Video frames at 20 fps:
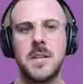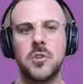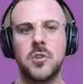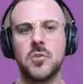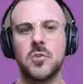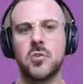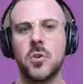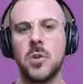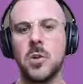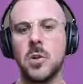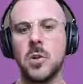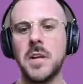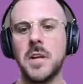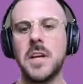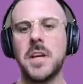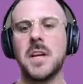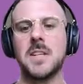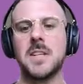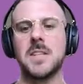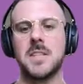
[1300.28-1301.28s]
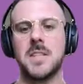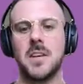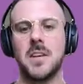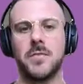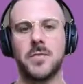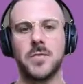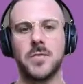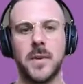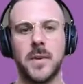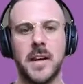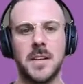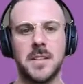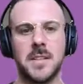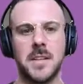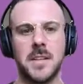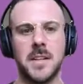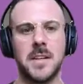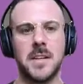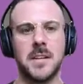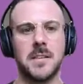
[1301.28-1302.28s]
controlling and
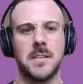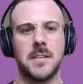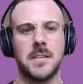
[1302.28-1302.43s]
self-directed, and